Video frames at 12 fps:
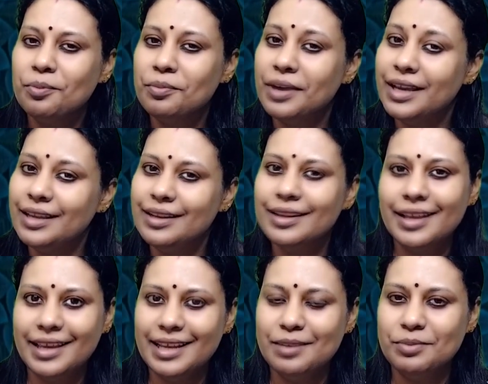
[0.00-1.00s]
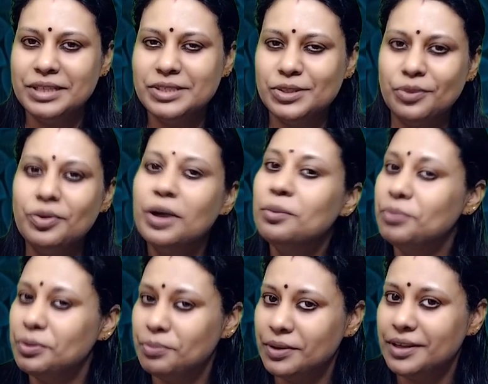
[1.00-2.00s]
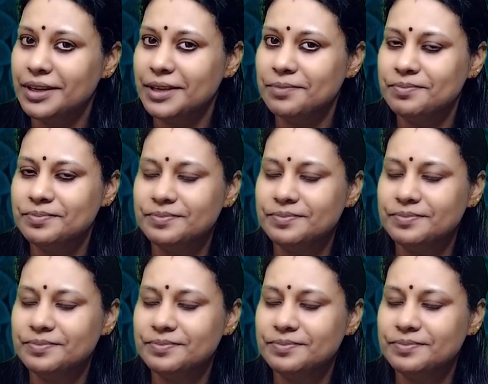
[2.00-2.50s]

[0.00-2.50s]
minor ailments of puerperium.